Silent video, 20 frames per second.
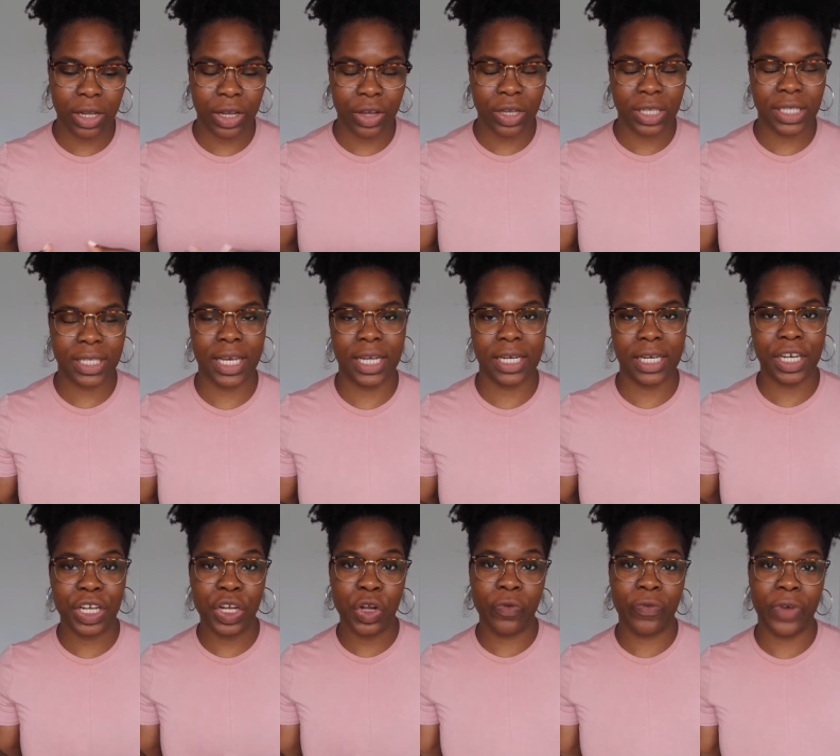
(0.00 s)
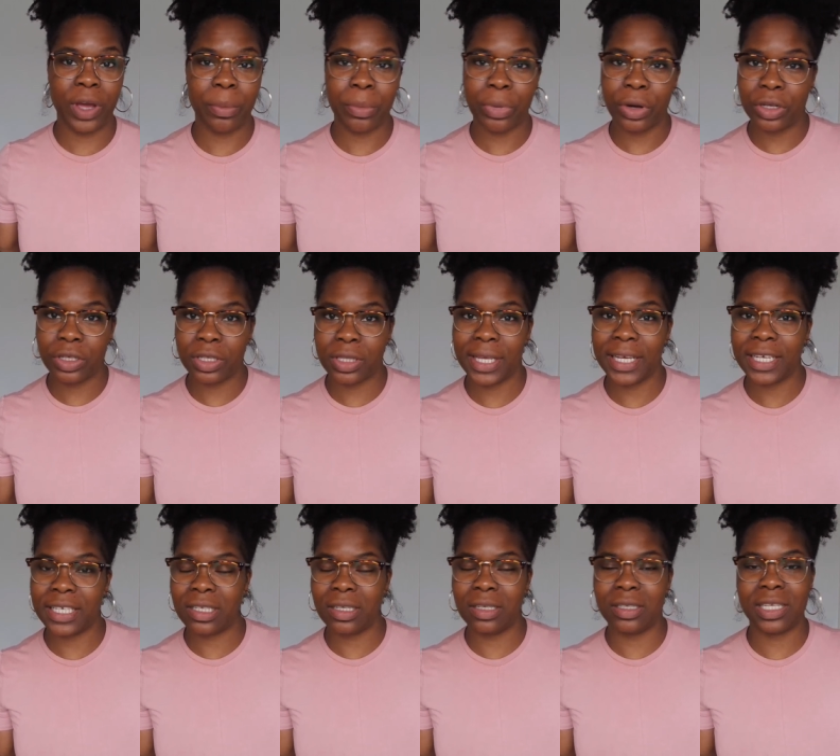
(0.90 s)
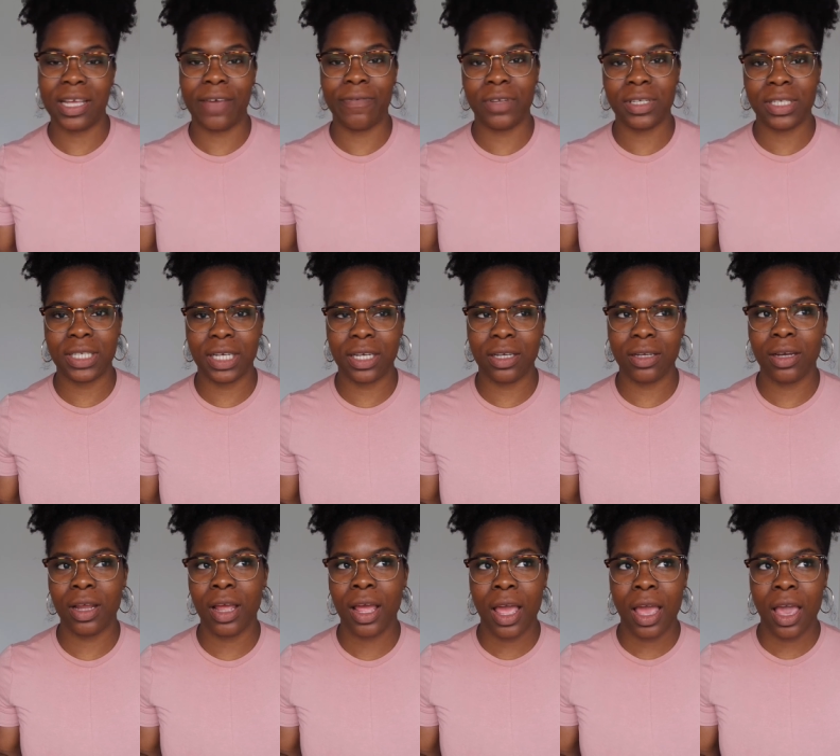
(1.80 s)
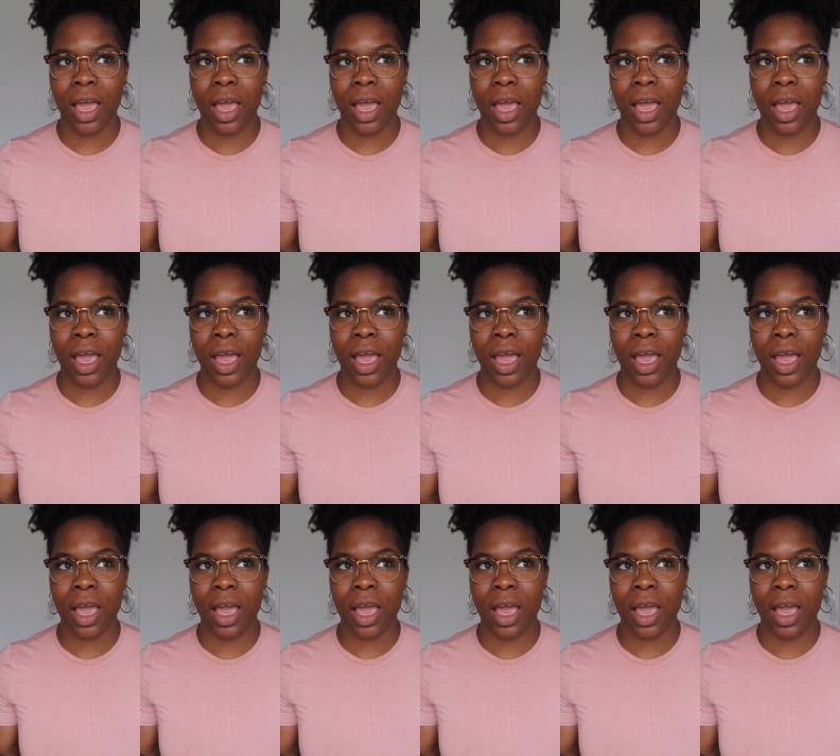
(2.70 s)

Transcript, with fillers: like I said, in November 2017,